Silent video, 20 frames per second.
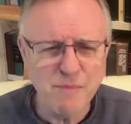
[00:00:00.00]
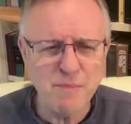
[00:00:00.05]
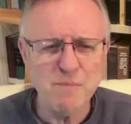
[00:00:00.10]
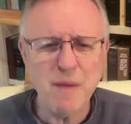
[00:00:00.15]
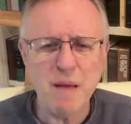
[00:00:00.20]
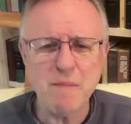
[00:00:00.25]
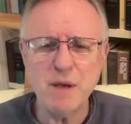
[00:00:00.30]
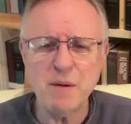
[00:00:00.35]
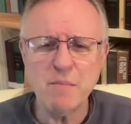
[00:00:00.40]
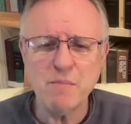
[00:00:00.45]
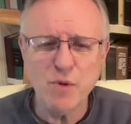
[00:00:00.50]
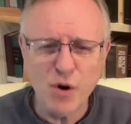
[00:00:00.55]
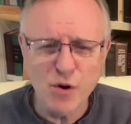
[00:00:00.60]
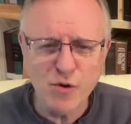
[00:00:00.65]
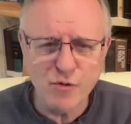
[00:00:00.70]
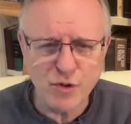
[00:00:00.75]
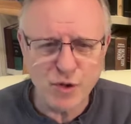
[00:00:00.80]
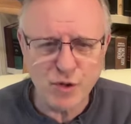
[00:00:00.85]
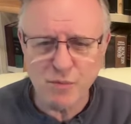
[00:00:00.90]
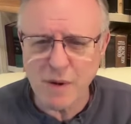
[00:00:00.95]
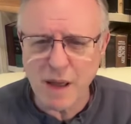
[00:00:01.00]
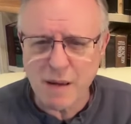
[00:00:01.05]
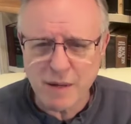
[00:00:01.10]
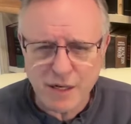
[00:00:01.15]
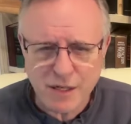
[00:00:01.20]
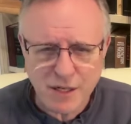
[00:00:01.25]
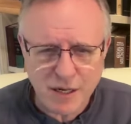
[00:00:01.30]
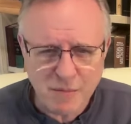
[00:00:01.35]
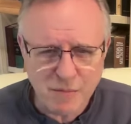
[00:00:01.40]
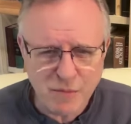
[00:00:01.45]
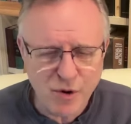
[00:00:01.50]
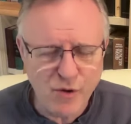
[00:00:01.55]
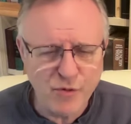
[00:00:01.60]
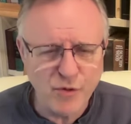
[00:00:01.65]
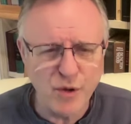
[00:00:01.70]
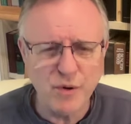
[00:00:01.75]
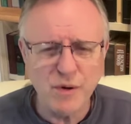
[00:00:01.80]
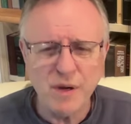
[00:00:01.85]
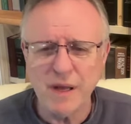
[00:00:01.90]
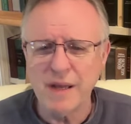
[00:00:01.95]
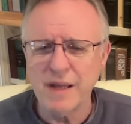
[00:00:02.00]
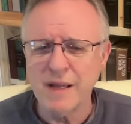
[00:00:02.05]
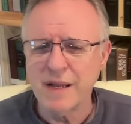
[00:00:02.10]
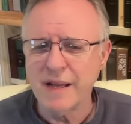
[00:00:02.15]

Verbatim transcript: Maybe it moved you. Maybe it didn't move you.